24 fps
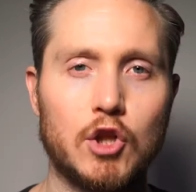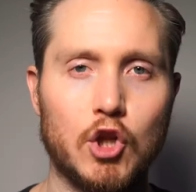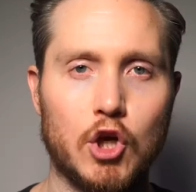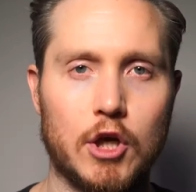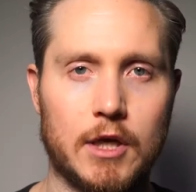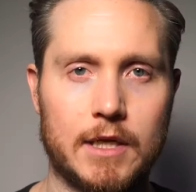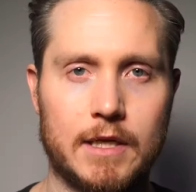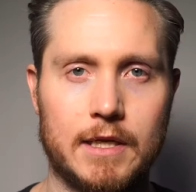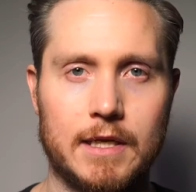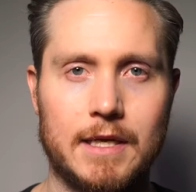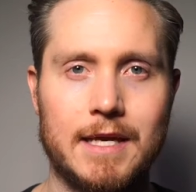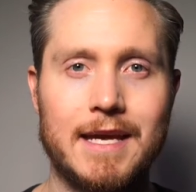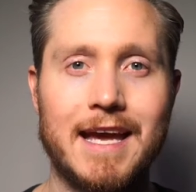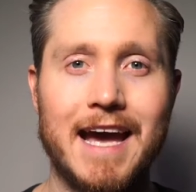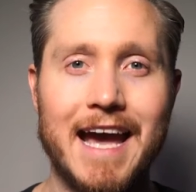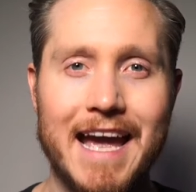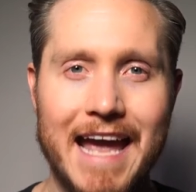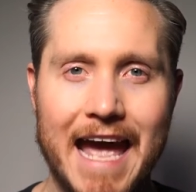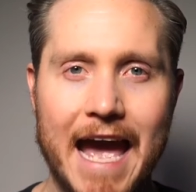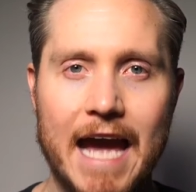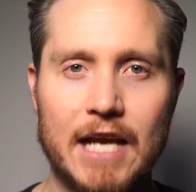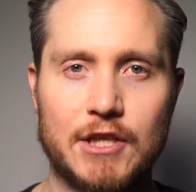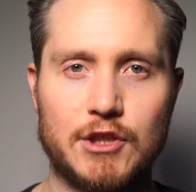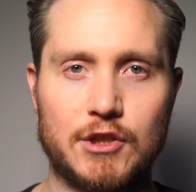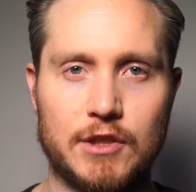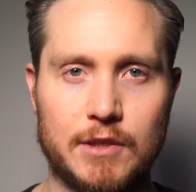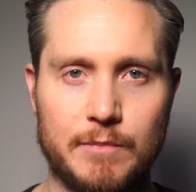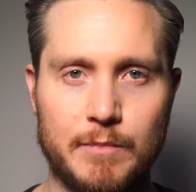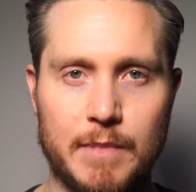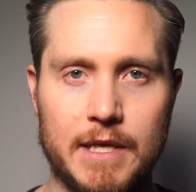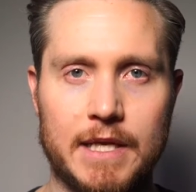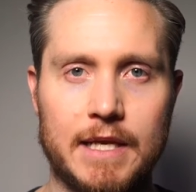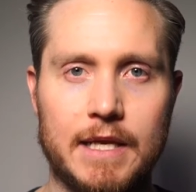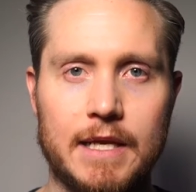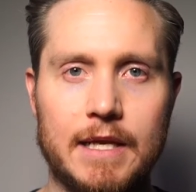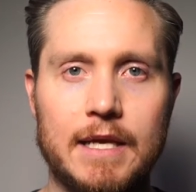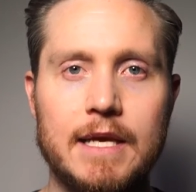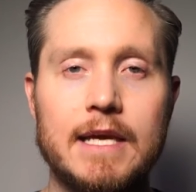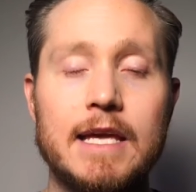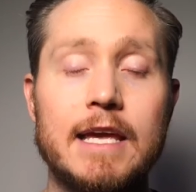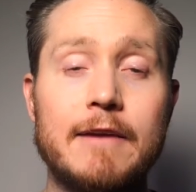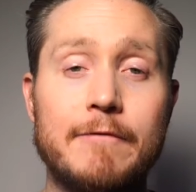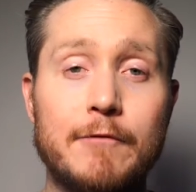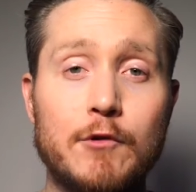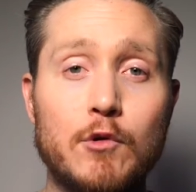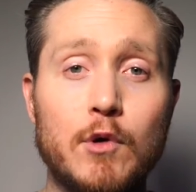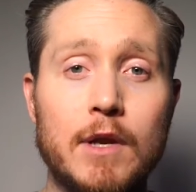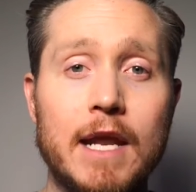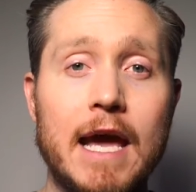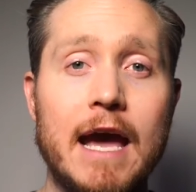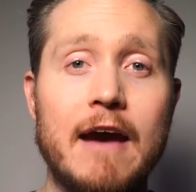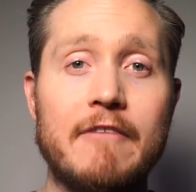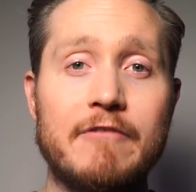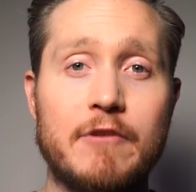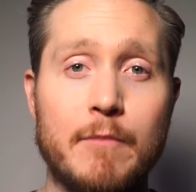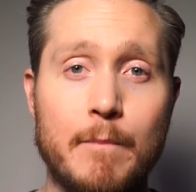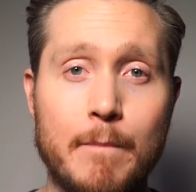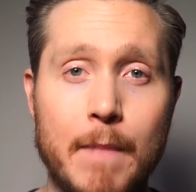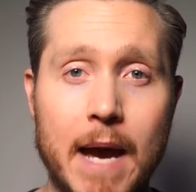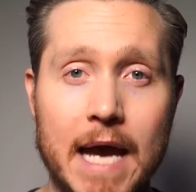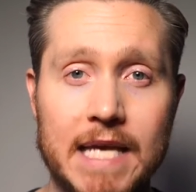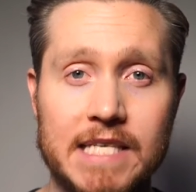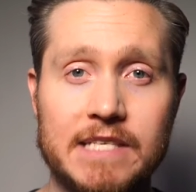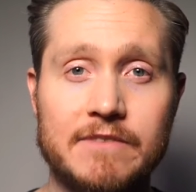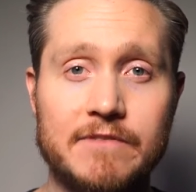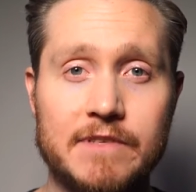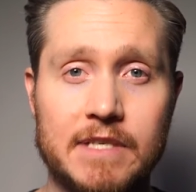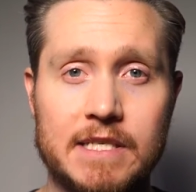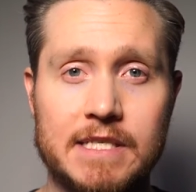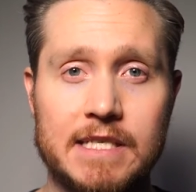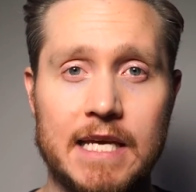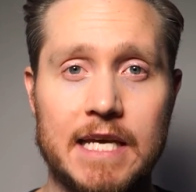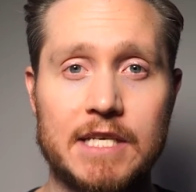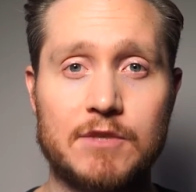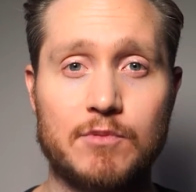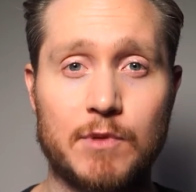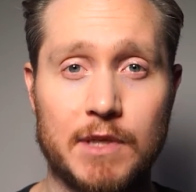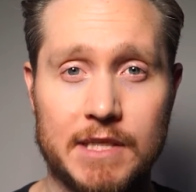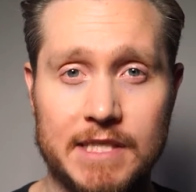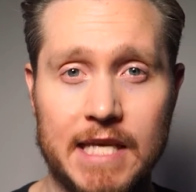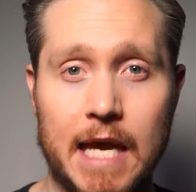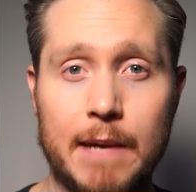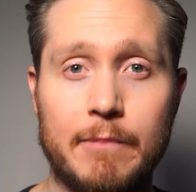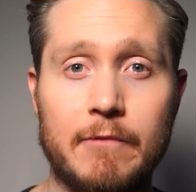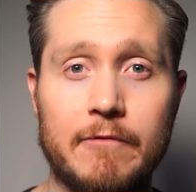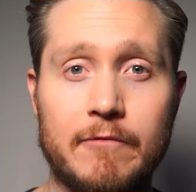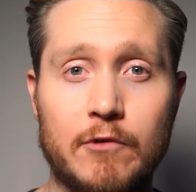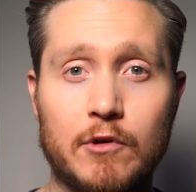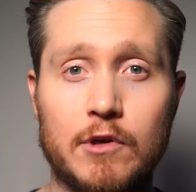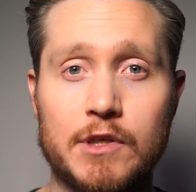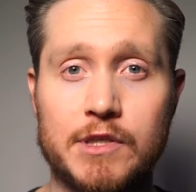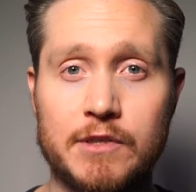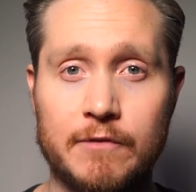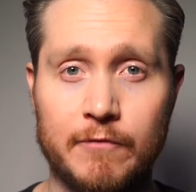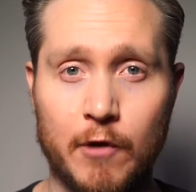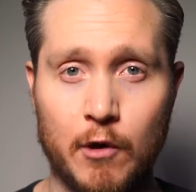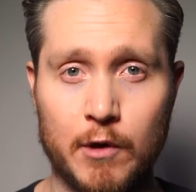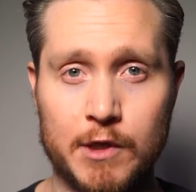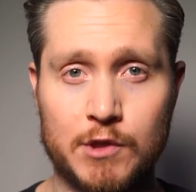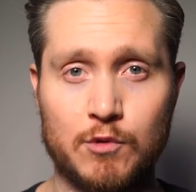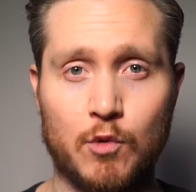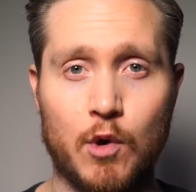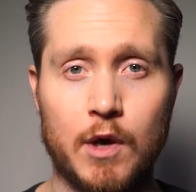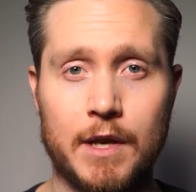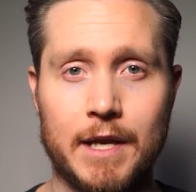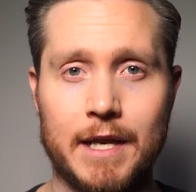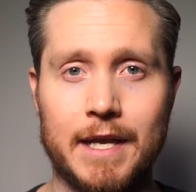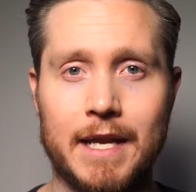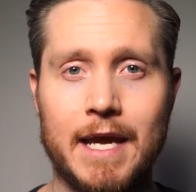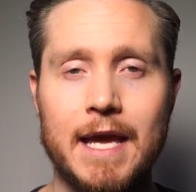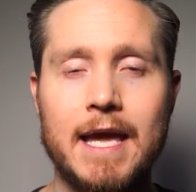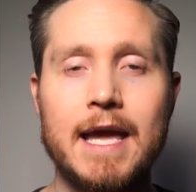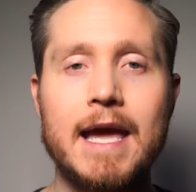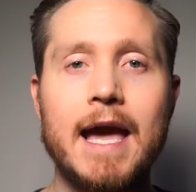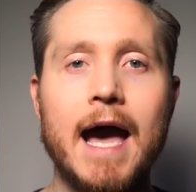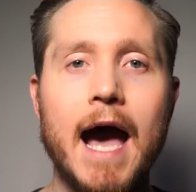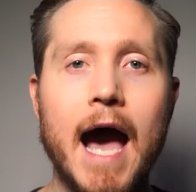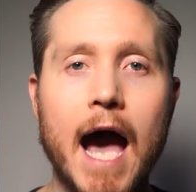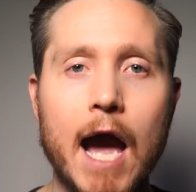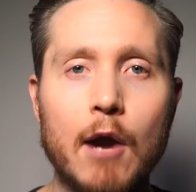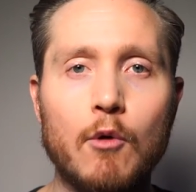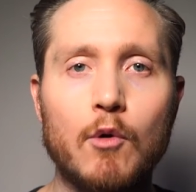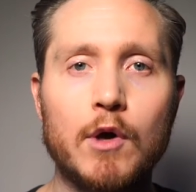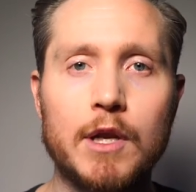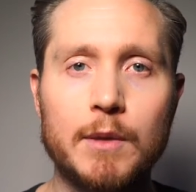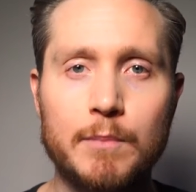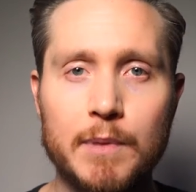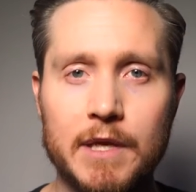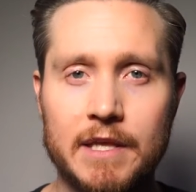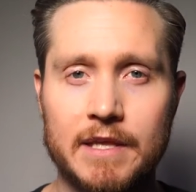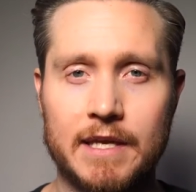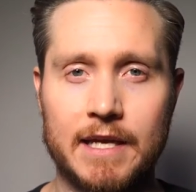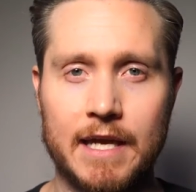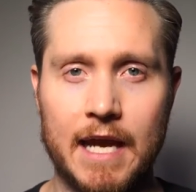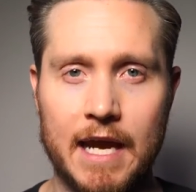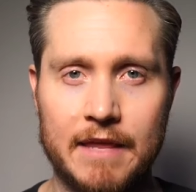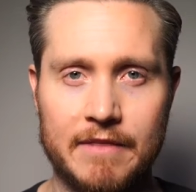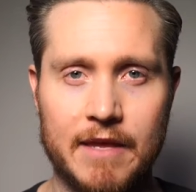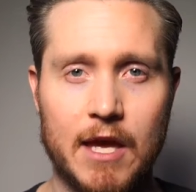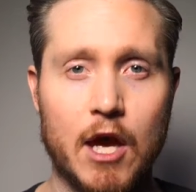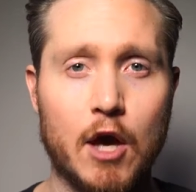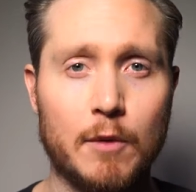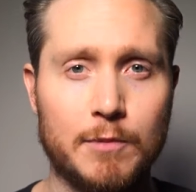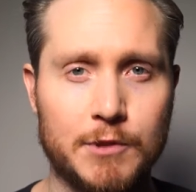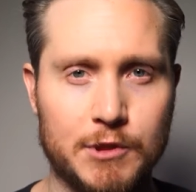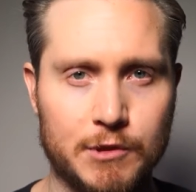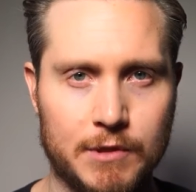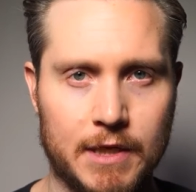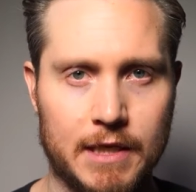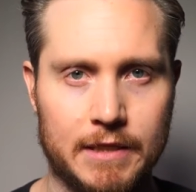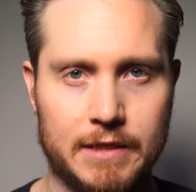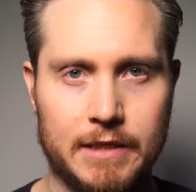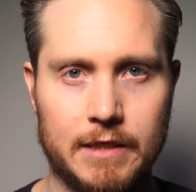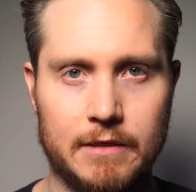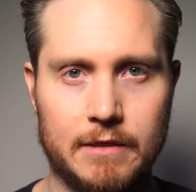Look, I actually mean it. If you wanna have the massive success with the type of girls you've always wanted, I wanna be the guy that helps you get